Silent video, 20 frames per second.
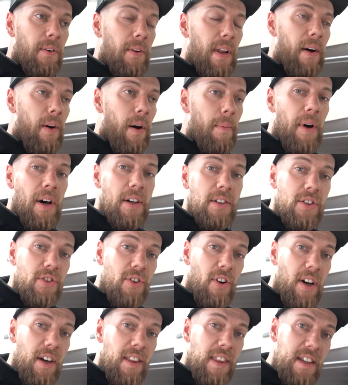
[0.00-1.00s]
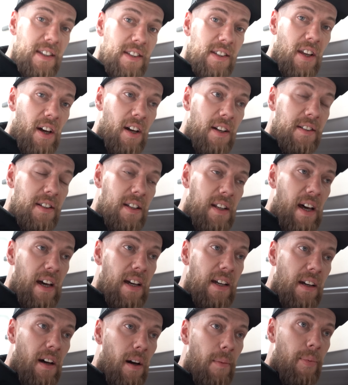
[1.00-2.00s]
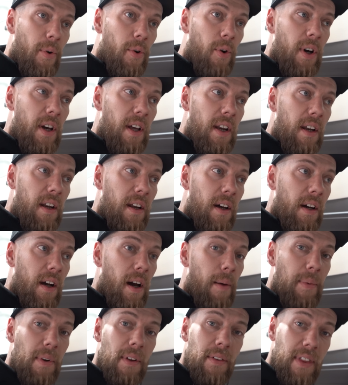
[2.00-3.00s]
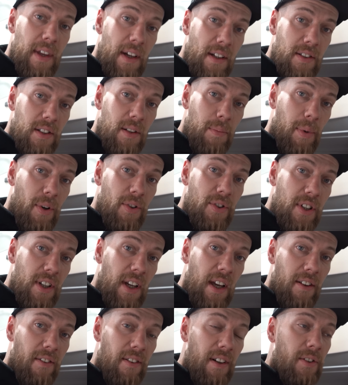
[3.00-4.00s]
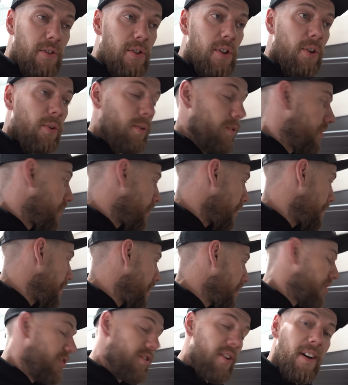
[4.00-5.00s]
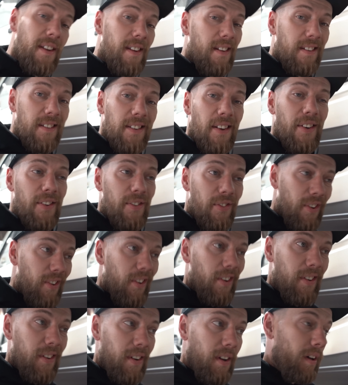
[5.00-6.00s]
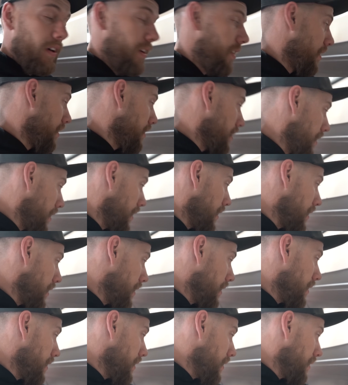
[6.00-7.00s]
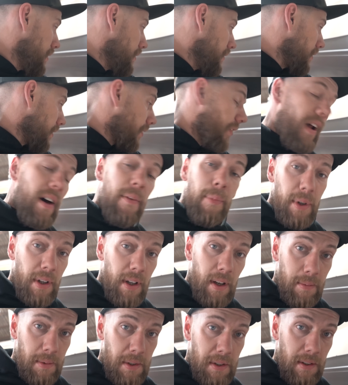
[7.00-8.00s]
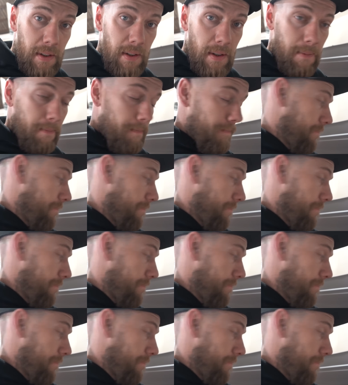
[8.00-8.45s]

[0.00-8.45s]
Now I might try this side today. I brought in a couple of things to bodge together a little tool, so I might try this side first. So I'm gonna have my cup of tea.